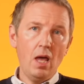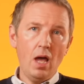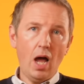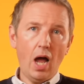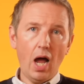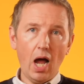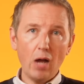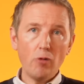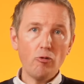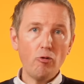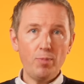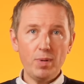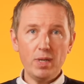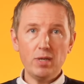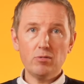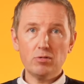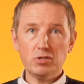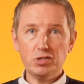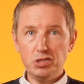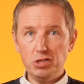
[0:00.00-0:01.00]
I will be
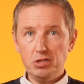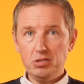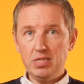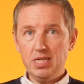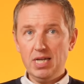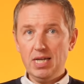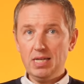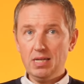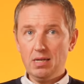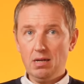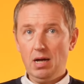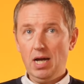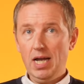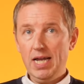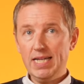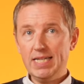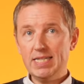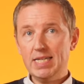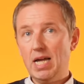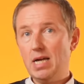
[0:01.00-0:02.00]
your tutor and
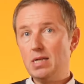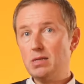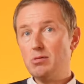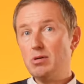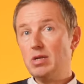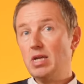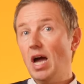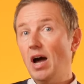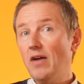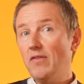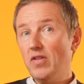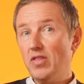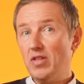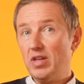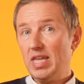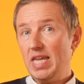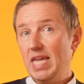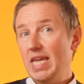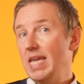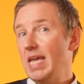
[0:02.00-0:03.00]
guide as we cover the
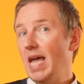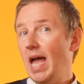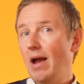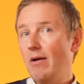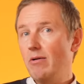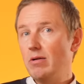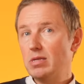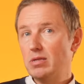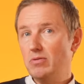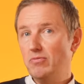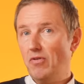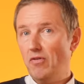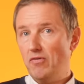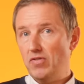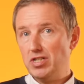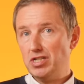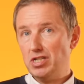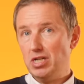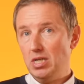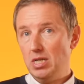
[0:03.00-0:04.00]
key areas of
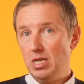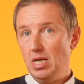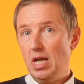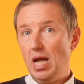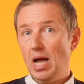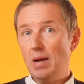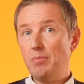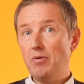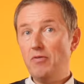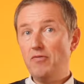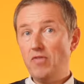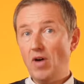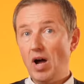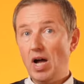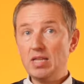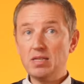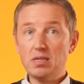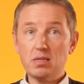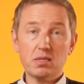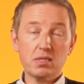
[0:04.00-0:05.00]
revision and
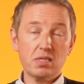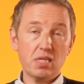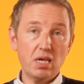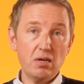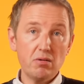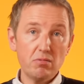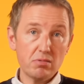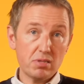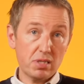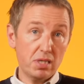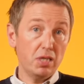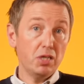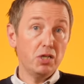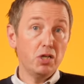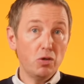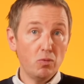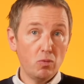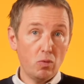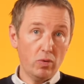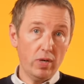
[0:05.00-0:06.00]
provide the skills
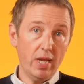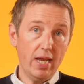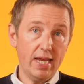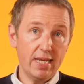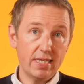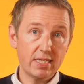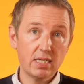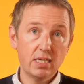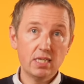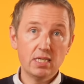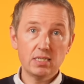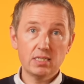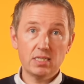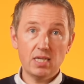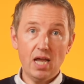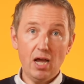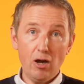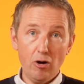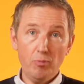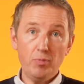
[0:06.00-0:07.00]
you will need to
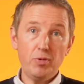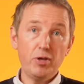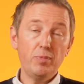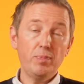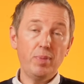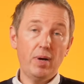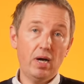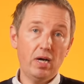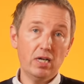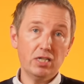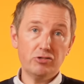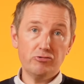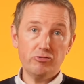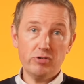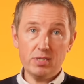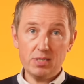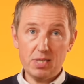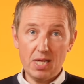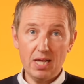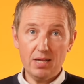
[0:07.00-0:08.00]
help you pass your
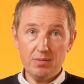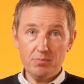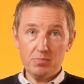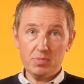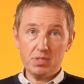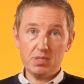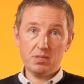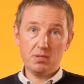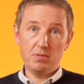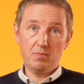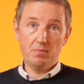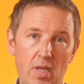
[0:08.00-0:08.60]
exams.